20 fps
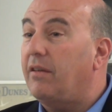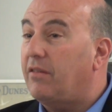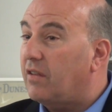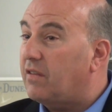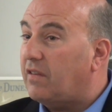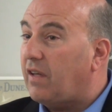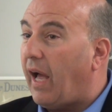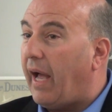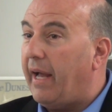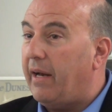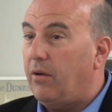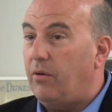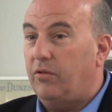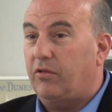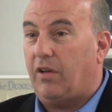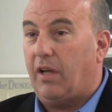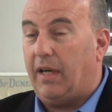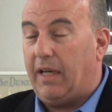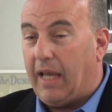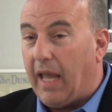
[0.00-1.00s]
decide
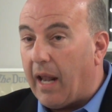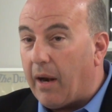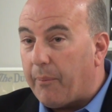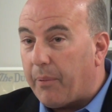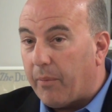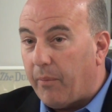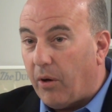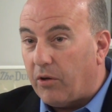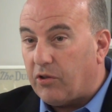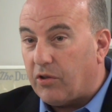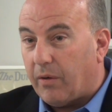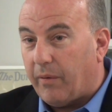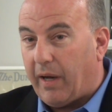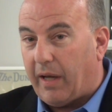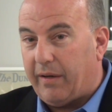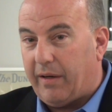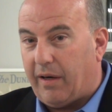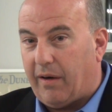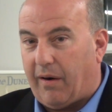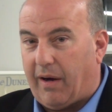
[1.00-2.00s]
who's going to get a promotion
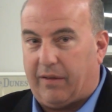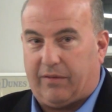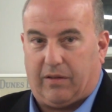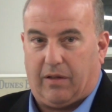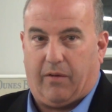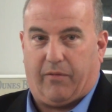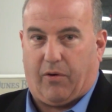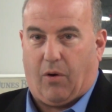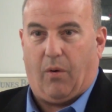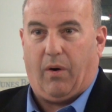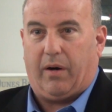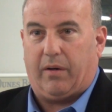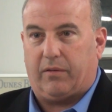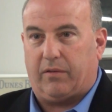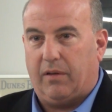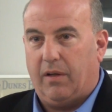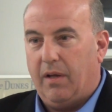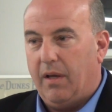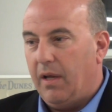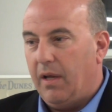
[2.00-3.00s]
around here? I said, of course.